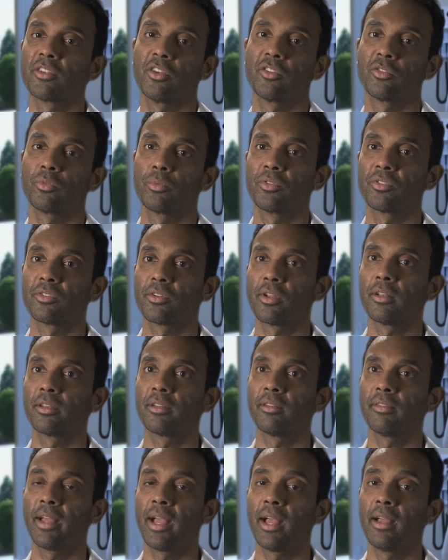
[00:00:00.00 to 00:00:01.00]
as a
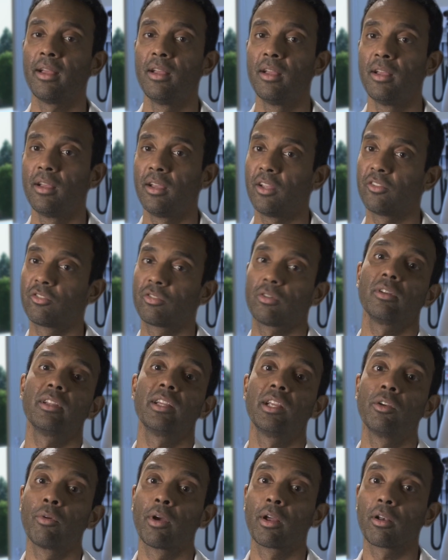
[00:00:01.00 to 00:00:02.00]
result of that, and
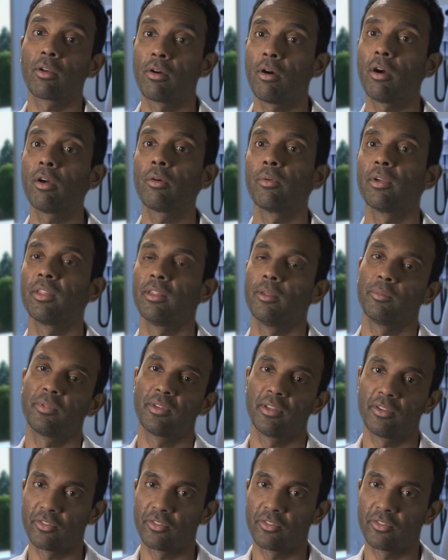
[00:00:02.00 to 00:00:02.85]
certainly irregular heart rhythms.